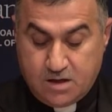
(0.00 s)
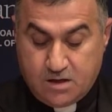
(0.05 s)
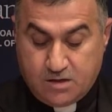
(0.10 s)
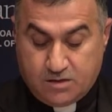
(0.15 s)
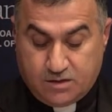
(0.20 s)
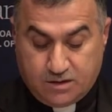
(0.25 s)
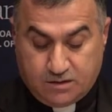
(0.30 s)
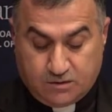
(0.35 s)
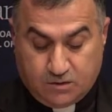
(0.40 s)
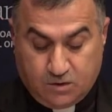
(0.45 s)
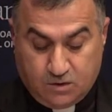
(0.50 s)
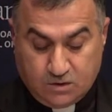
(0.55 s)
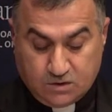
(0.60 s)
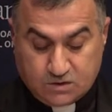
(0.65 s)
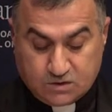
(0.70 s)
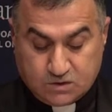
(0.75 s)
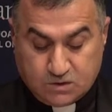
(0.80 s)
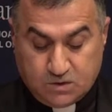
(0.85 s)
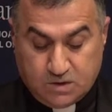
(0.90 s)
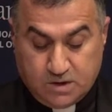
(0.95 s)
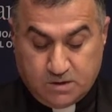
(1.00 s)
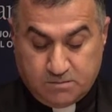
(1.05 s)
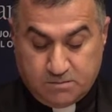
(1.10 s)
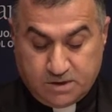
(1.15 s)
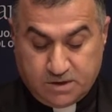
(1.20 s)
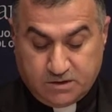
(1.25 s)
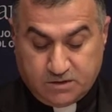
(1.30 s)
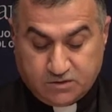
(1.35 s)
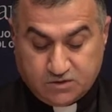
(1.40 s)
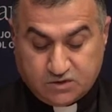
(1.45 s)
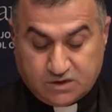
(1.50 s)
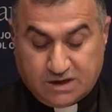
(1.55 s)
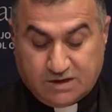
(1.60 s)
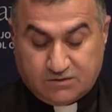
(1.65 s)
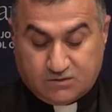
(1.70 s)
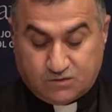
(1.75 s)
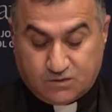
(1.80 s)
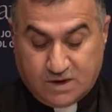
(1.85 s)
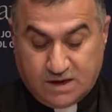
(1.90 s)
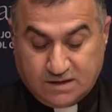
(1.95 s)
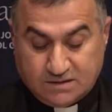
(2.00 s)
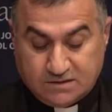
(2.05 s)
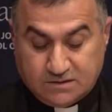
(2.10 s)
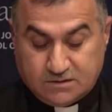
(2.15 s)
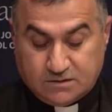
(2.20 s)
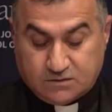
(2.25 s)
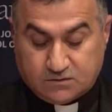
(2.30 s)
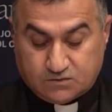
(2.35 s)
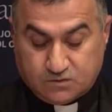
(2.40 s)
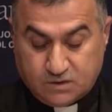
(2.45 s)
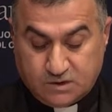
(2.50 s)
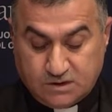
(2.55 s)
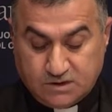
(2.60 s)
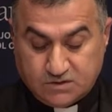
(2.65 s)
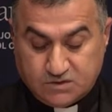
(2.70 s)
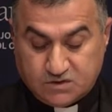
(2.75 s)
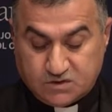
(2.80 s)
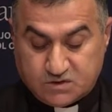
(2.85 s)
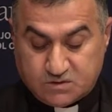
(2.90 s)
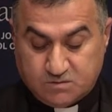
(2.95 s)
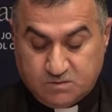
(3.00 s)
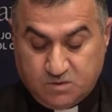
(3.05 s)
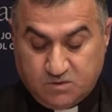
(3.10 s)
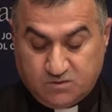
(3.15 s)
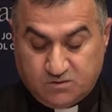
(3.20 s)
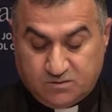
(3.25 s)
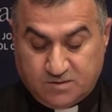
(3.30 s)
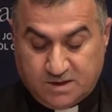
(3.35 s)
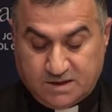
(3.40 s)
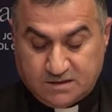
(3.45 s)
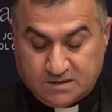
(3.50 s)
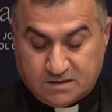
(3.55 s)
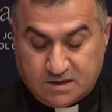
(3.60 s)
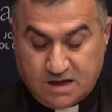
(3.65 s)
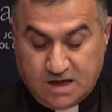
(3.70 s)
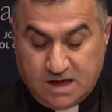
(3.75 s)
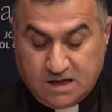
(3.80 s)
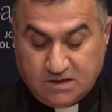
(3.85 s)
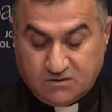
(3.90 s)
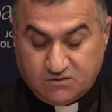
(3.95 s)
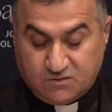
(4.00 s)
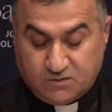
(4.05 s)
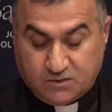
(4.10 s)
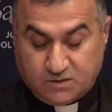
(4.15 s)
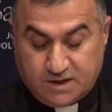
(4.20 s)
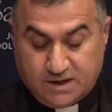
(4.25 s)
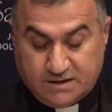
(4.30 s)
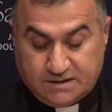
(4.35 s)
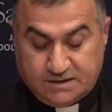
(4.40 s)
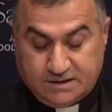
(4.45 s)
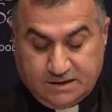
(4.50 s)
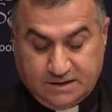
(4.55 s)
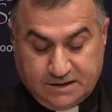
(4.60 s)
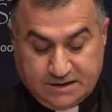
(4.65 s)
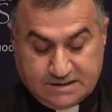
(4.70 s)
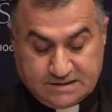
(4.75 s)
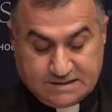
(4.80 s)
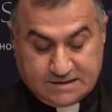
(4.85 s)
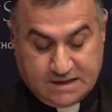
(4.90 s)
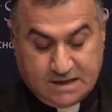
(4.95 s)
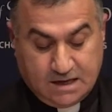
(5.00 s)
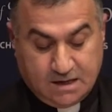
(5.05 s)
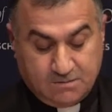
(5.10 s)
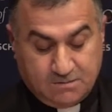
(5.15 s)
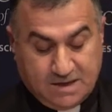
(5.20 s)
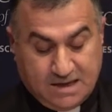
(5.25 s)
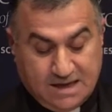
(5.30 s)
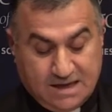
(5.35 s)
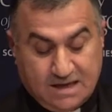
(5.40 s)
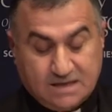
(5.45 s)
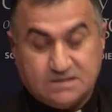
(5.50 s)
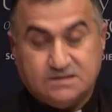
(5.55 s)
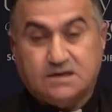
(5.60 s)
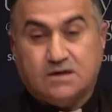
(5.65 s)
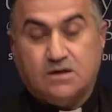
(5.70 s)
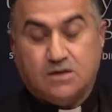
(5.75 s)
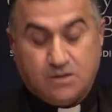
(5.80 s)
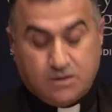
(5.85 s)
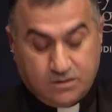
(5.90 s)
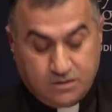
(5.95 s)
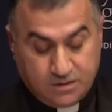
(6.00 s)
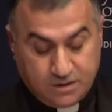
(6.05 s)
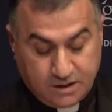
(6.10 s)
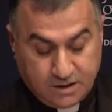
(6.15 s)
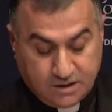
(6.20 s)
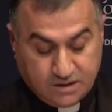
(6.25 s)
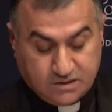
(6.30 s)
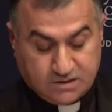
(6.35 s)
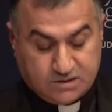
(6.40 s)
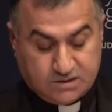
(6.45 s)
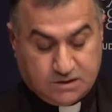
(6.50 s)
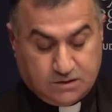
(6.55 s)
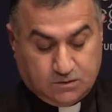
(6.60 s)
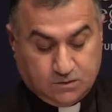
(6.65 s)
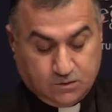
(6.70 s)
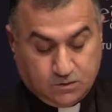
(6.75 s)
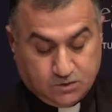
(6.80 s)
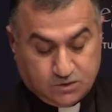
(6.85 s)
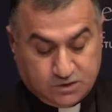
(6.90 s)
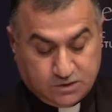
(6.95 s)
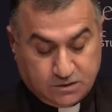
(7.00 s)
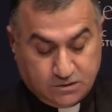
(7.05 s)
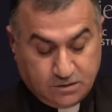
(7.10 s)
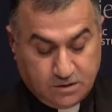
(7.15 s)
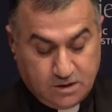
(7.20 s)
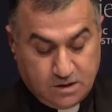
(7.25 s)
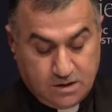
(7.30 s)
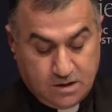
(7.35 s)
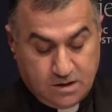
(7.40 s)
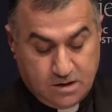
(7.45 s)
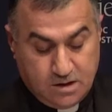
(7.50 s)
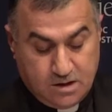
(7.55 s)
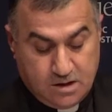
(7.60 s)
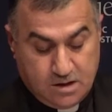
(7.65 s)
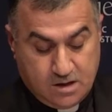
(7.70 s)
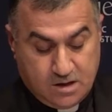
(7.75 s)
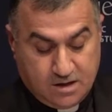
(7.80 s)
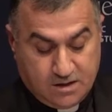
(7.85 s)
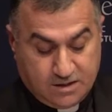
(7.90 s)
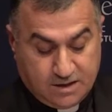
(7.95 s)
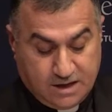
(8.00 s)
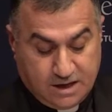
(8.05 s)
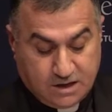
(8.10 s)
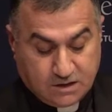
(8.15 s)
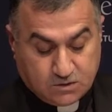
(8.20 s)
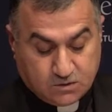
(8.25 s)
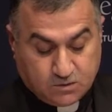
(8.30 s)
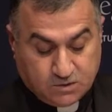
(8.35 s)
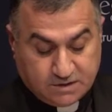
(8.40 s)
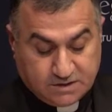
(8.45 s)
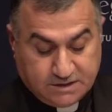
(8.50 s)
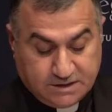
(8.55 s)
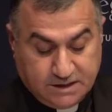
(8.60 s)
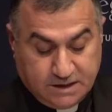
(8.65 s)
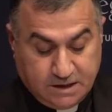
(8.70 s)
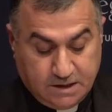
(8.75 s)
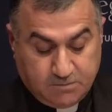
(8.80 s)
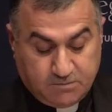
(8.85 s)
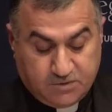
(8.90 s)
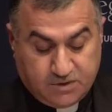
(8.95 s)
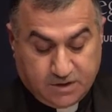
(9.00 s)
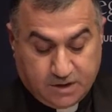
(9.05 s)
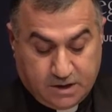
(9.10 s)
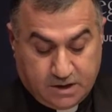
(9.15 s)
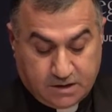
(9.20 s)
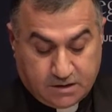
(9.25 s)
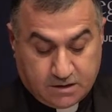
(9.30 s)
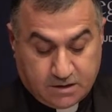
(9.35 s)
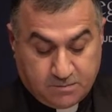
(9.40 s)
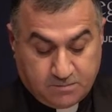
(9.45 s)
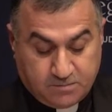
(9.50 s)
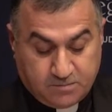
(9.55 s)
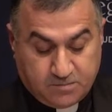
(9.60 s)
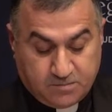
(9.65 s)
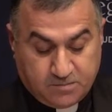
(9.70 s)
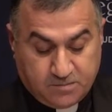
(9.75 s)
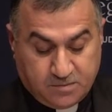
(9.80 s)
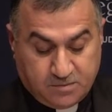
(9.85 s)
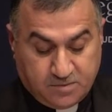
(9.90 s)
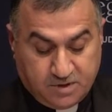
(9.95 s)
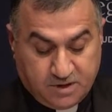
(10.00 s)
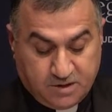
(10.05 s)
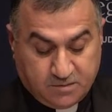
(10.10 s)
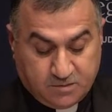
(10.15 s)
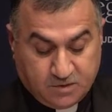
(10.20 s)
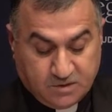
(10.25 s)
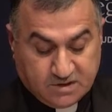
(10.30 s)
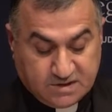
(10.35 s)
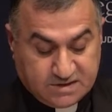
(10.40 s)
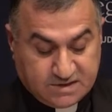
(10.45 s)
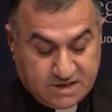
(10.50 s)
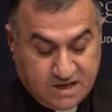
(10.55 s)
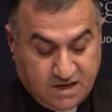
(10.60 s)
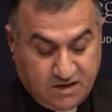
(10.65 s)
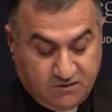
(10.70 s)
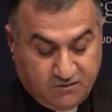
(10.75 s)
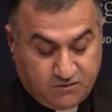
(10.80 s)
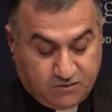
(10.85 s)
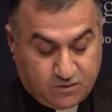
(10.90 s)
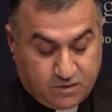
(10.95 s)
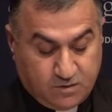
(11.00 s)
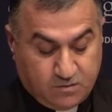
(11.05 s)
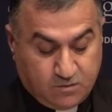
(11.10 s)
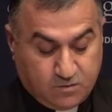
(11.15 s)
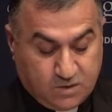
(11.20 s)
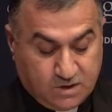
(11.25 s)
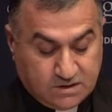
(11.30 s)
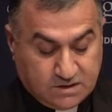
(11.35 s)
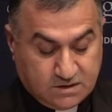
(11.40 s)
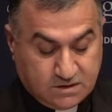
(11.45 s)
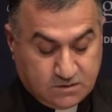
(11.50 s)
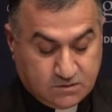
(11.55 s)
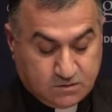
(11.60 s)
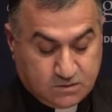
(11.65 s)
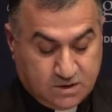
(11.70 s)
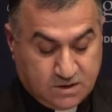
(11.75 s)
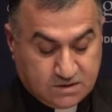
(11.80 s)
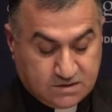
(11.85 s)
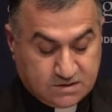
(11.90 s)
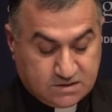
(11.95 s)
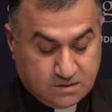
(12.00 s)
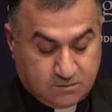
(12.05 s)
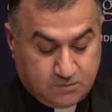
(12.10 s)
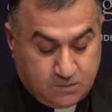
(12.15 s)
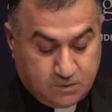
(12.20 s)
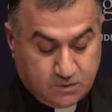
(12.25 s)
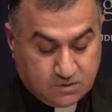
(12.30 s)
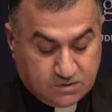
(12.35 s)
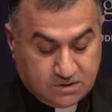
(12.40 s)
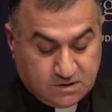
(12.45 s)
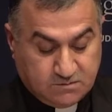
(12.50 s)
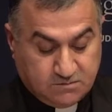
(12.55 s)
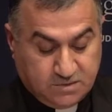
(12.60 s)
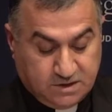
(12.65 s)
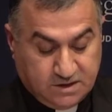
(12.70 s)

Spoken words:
there also emerged a radical religious movement advocating Islam as the solution that would keep the Arab people safe from what it was supporters'